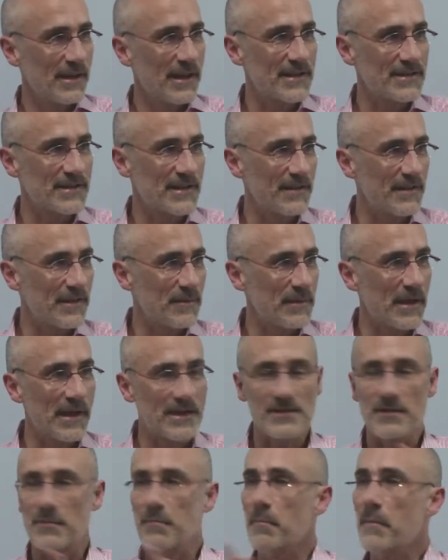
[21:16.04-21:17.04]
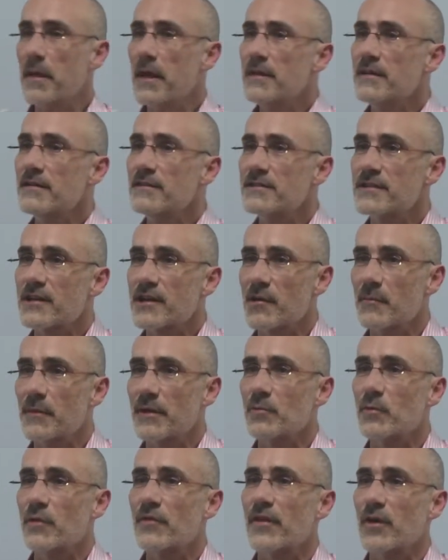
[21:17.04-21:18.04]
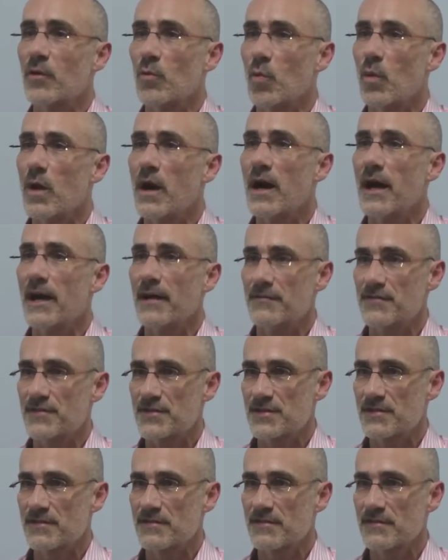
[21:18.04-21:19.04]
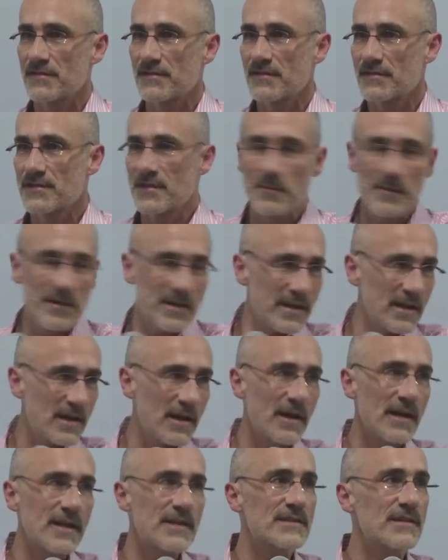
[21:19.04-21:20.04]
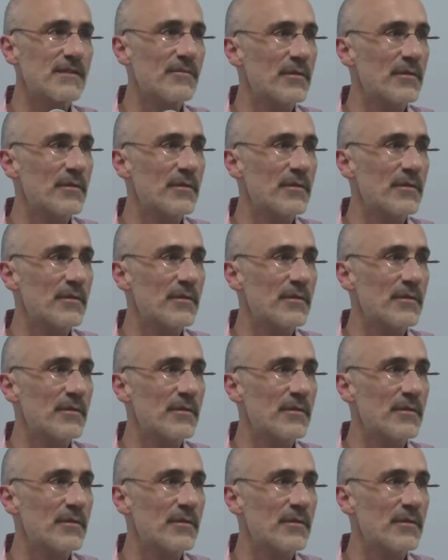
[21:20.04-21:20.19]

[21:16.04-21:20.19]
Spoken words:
and they ask men to come in with their wives. Some of the guys have